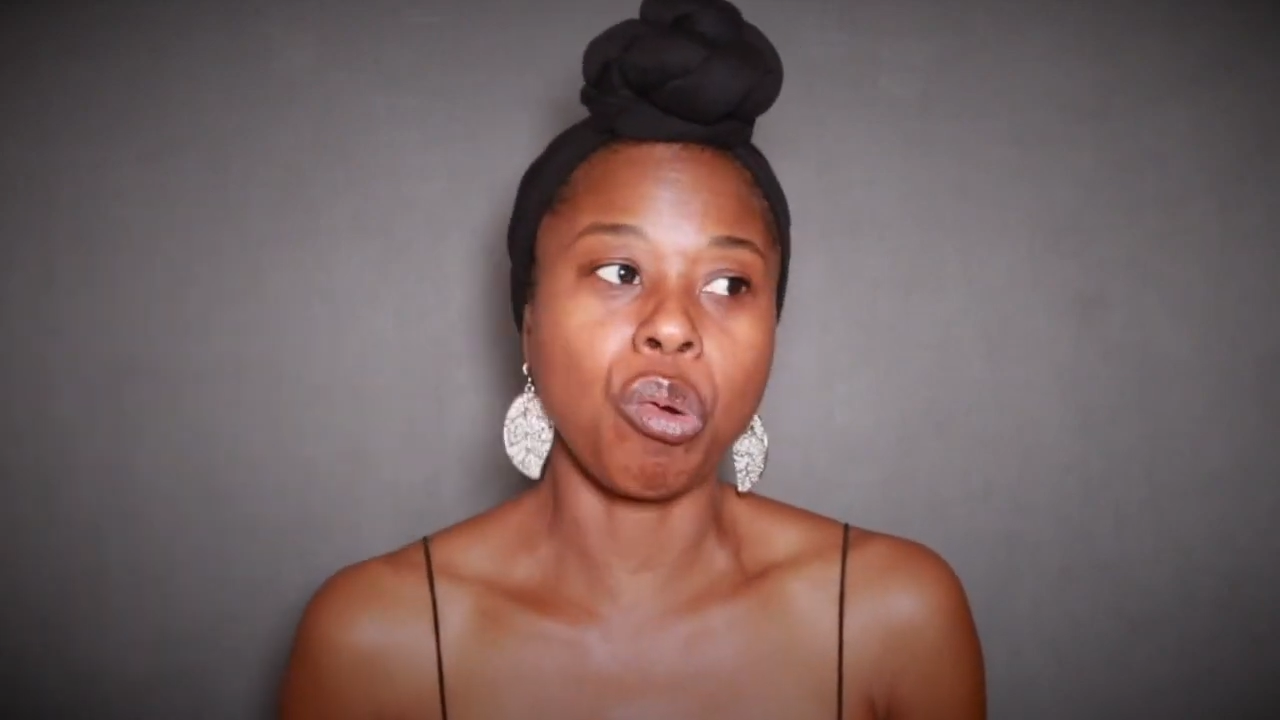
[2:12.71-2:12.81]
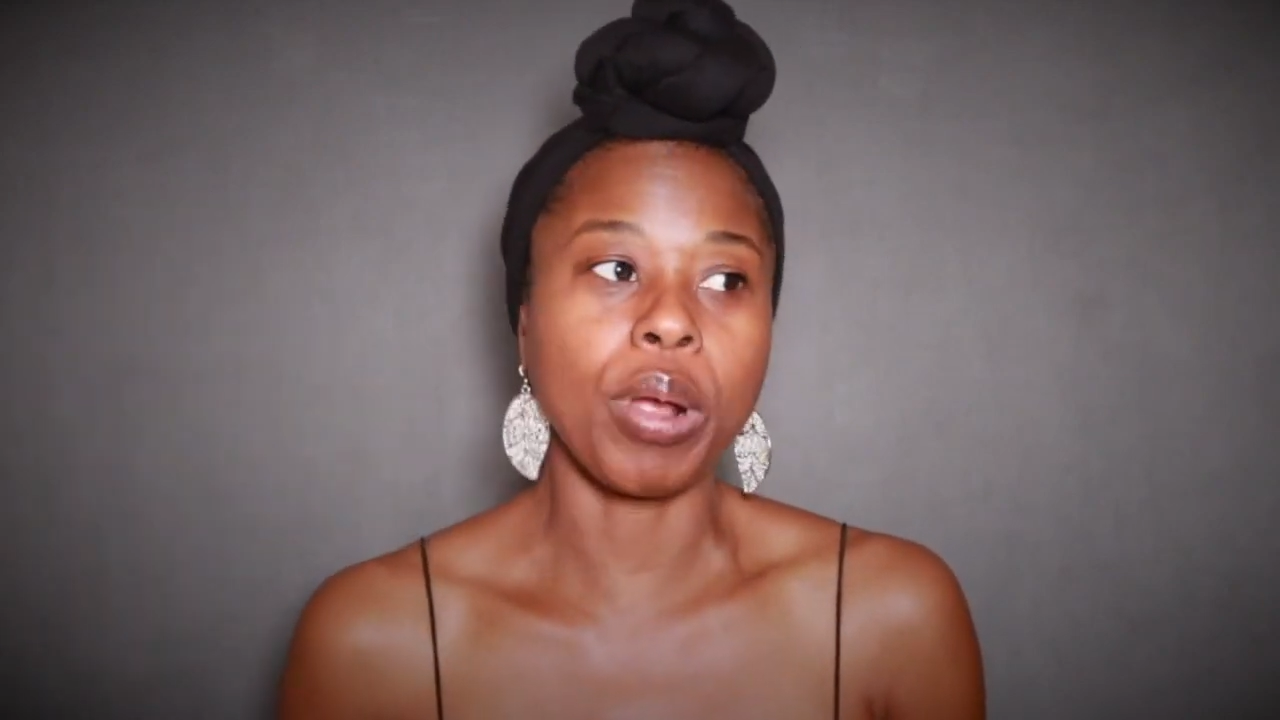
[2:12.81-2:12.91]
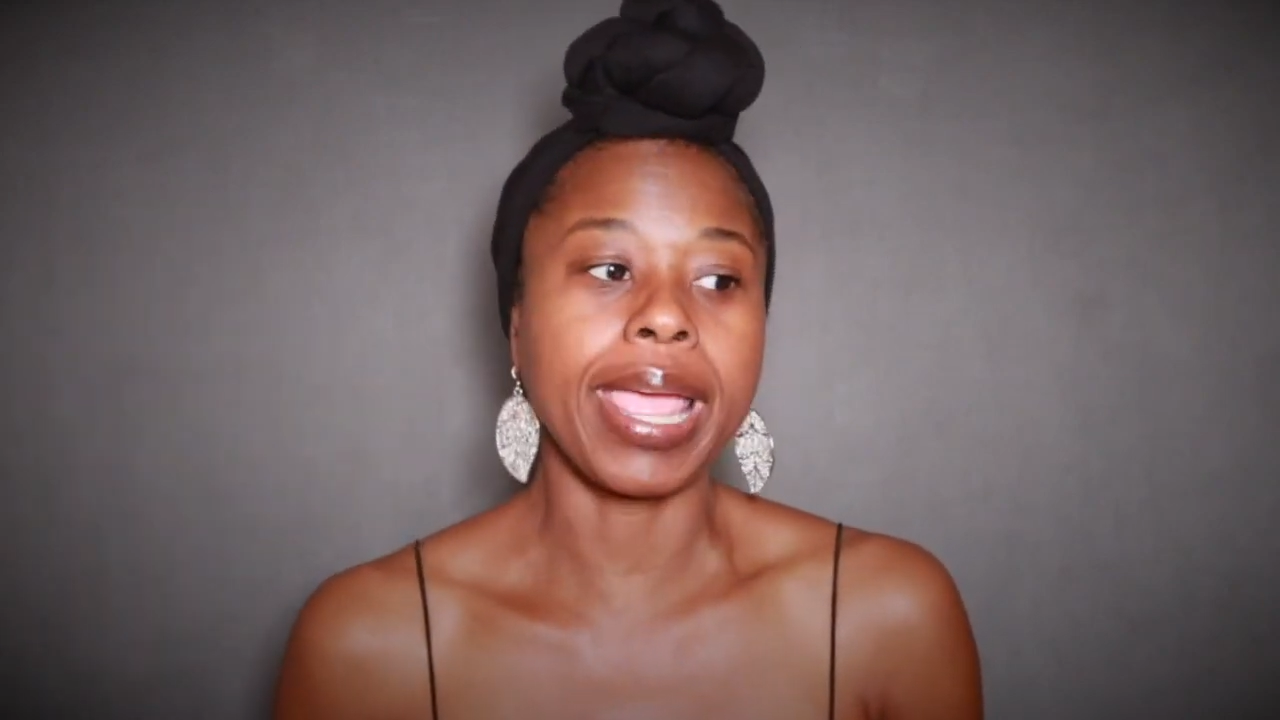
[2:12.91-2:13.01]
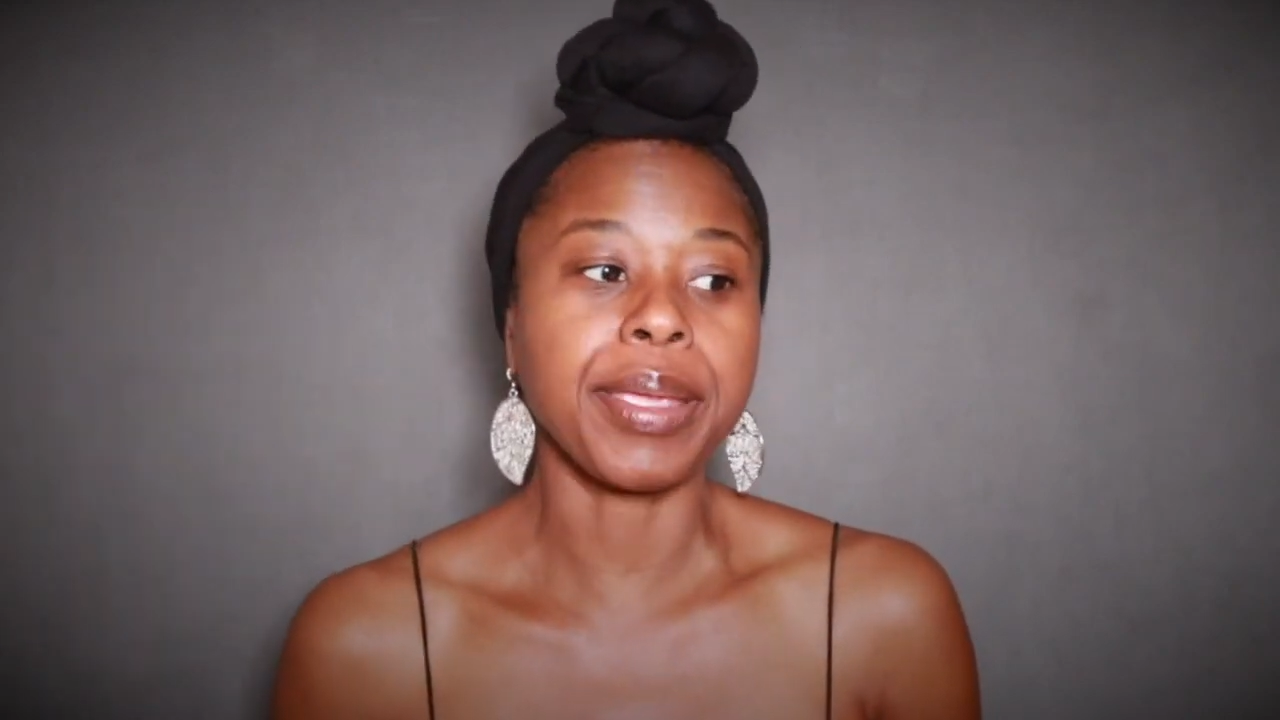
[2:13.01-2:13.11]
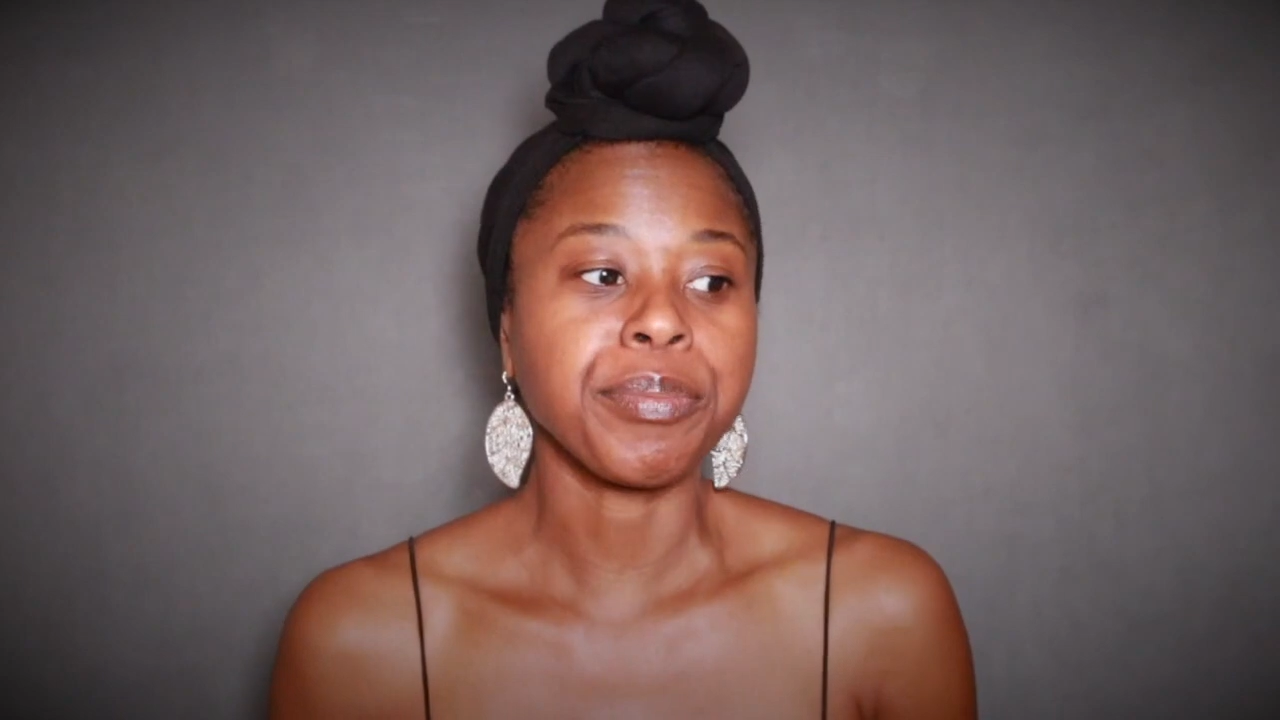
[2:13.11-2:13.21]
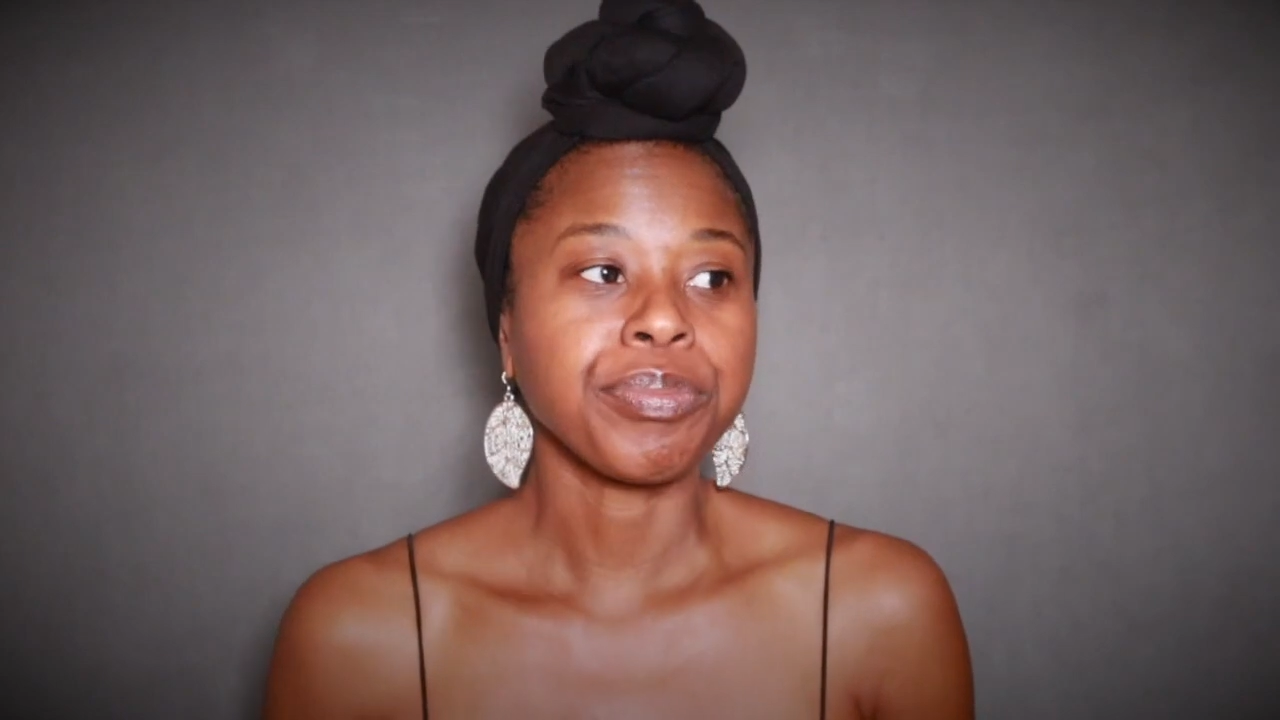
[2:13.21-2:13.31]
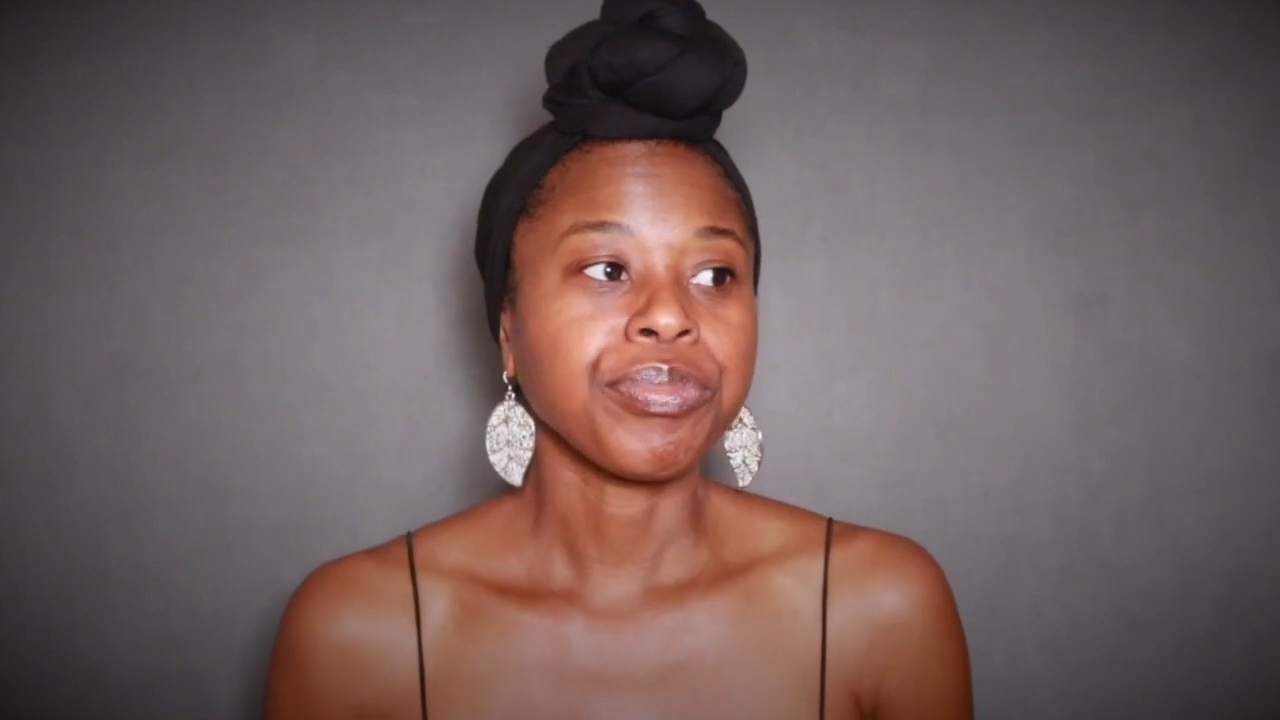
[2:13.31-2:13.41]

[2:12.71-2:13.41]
away.